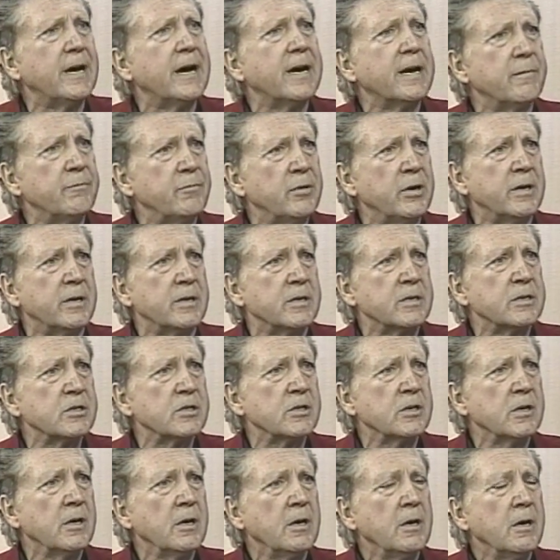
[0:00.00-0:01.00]

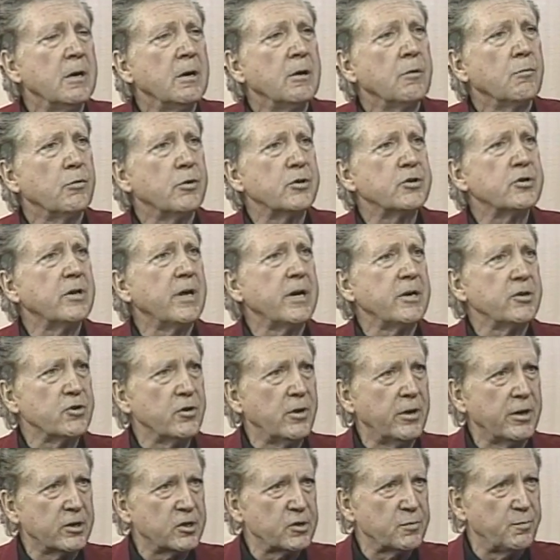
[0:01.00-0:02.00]
diabetes, which they
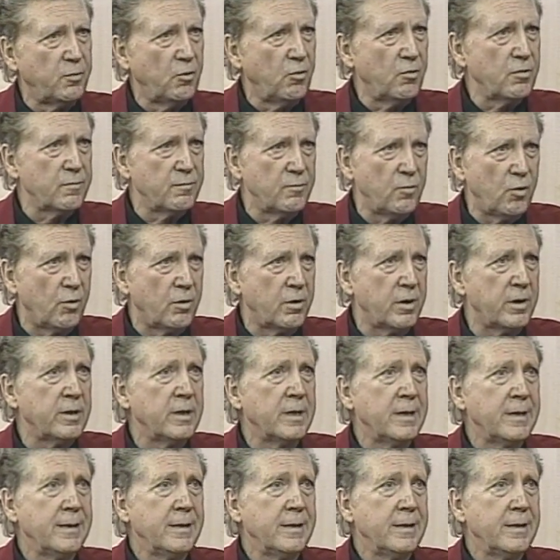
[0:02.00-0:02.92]
should explore more